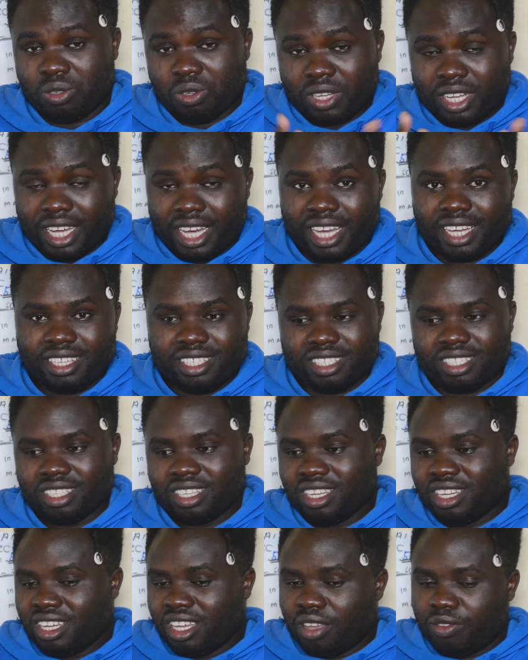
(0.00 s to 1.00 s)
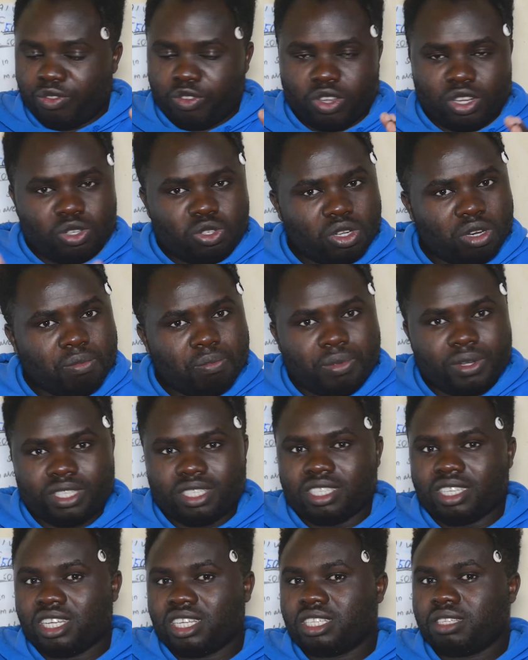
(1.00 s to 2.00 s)
So guys, if you're doing
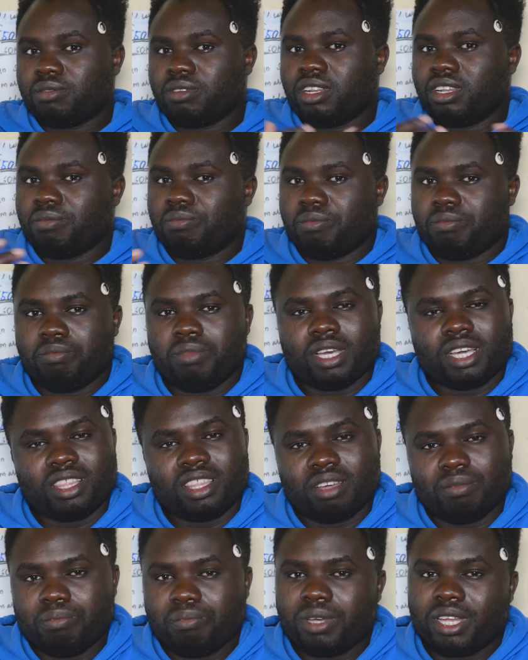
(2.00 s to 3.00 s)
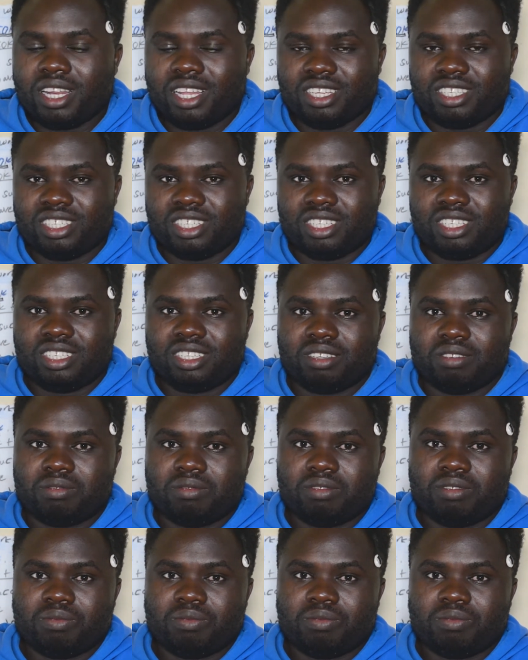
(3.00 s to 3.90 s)
business, make them be legit.